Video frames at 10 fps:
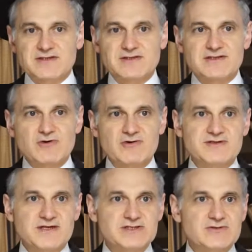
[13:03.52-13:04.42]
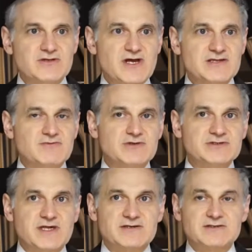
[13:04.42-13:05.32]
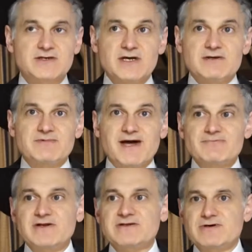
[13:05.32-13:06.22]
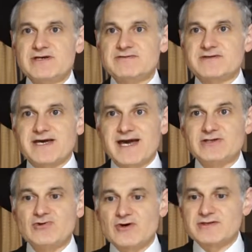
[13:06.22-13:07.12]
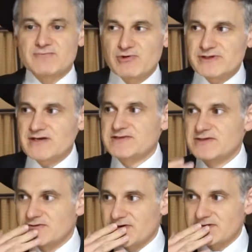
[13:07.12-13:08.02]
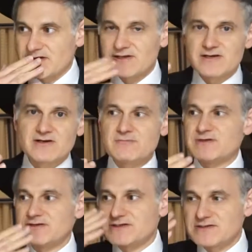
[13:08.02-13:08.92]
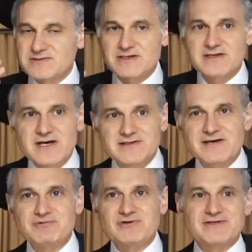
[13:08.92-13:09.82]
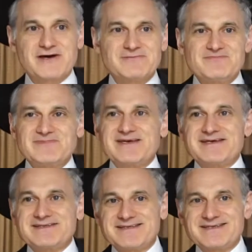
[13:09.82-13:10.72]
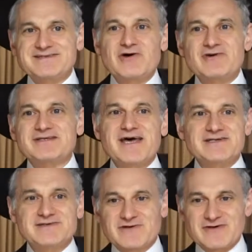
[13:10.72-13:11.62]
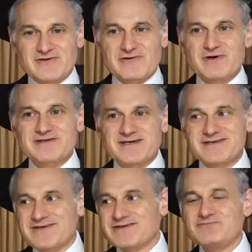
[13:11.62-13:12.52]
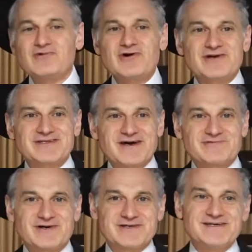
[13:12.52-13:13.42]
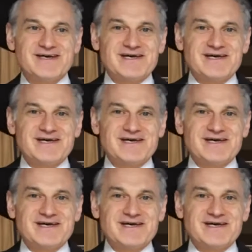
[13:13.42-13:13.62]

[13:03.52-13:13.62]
in the smoking section or the non-smoking section?" But I'm in the middle of Shemon Esrei, I can't talk, so I pulled out a cigarette, I lit it up so that you can see, so I put it down. There's no connection over here, everybody says. It doesn't work that way.